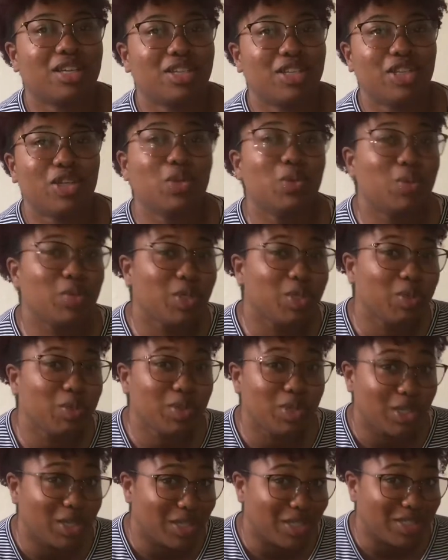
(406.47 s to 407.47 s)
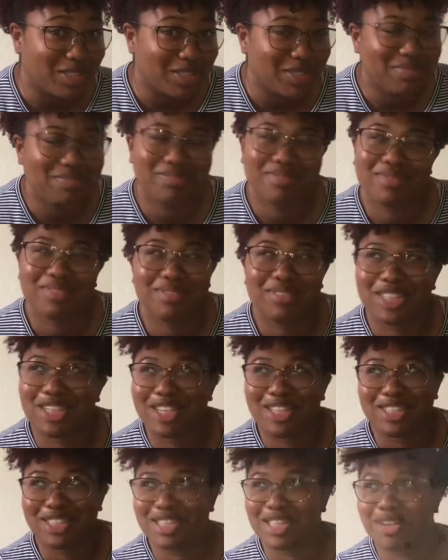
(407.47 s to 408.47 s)
new you learned. That
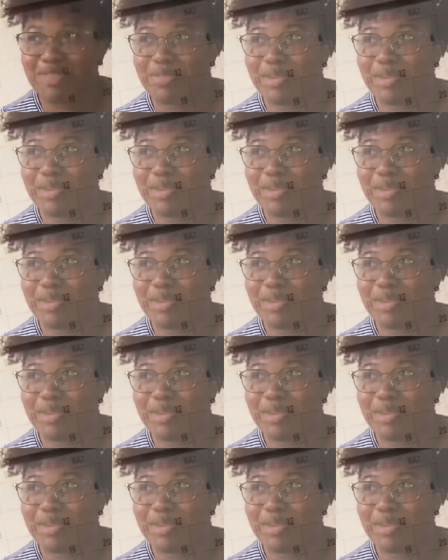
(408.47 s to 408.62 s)
doesn't sound